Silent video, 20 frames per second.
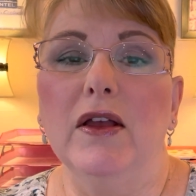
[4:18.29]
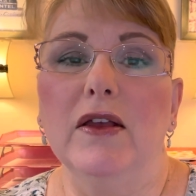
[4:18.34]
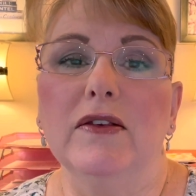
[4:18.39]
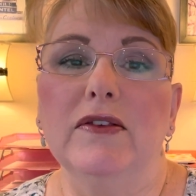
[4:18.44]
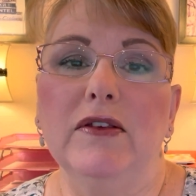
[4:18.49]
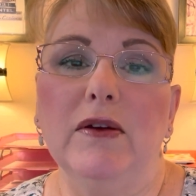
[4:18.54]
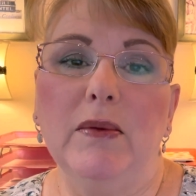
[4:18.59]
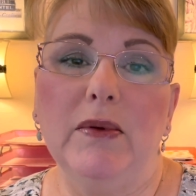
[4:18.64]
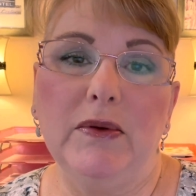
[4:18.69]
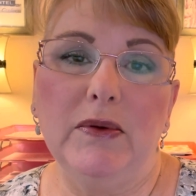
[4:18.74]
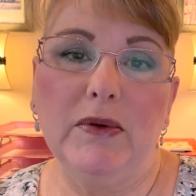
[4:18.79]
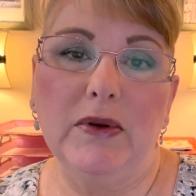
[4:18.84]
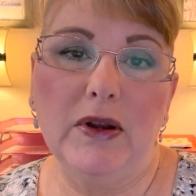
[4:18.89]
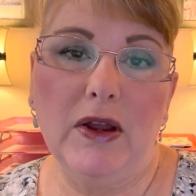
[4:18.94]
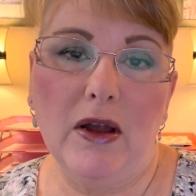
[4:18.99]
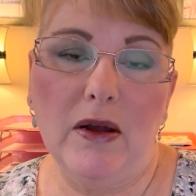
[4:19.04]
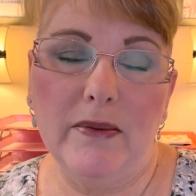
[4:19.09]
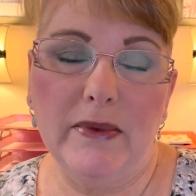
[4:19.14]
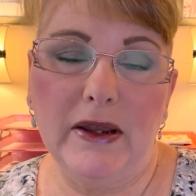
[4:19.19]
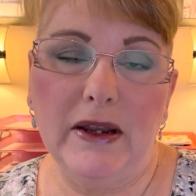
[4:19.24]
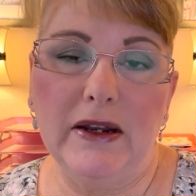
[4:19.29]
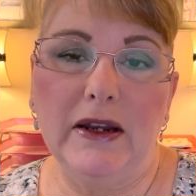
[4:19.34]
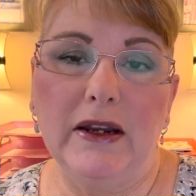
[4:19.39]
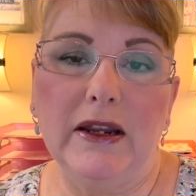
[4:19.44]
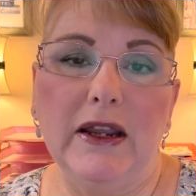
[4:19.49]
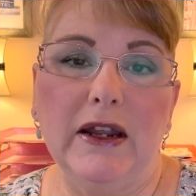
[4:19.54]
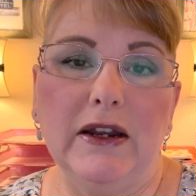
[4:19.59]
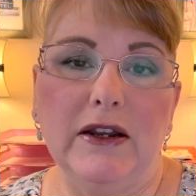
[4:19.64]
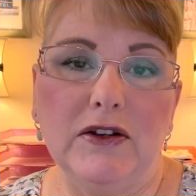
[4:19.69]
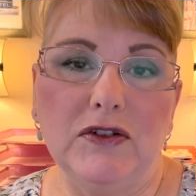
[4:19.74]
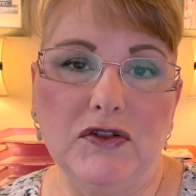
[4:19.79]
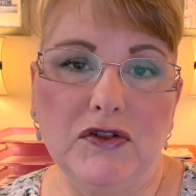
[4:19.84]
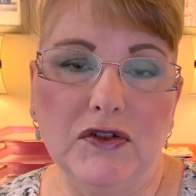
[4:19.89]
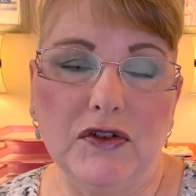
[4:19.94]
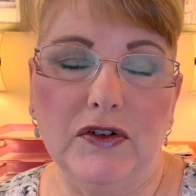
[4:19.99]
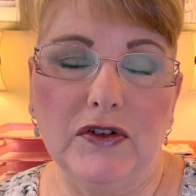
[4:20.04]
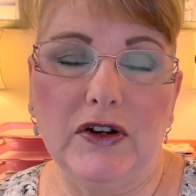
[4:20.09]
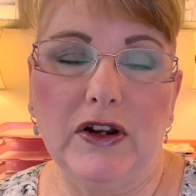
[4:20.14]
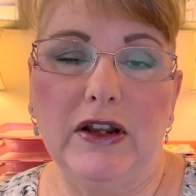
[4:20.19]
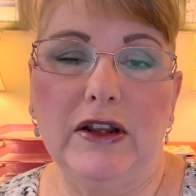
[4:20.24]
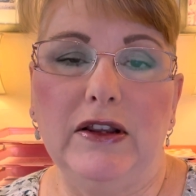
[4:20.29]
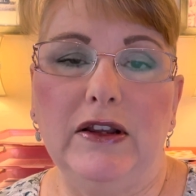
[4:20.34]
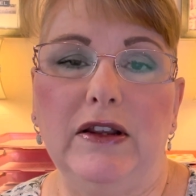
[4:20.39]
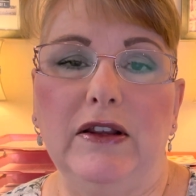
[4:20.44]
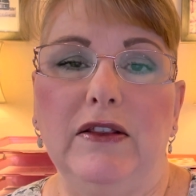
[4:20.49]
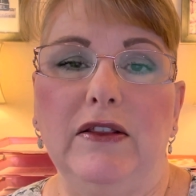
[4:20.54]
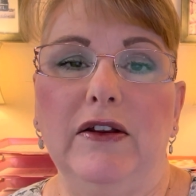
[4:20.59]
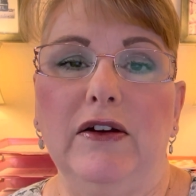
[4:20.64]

somebody would come in and get injured and then